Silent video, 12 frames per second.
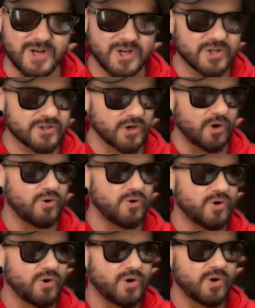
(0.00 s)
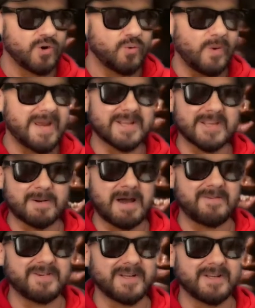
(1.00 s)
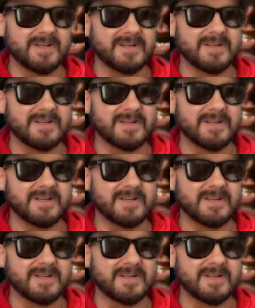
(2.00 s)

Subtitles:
So we ended up having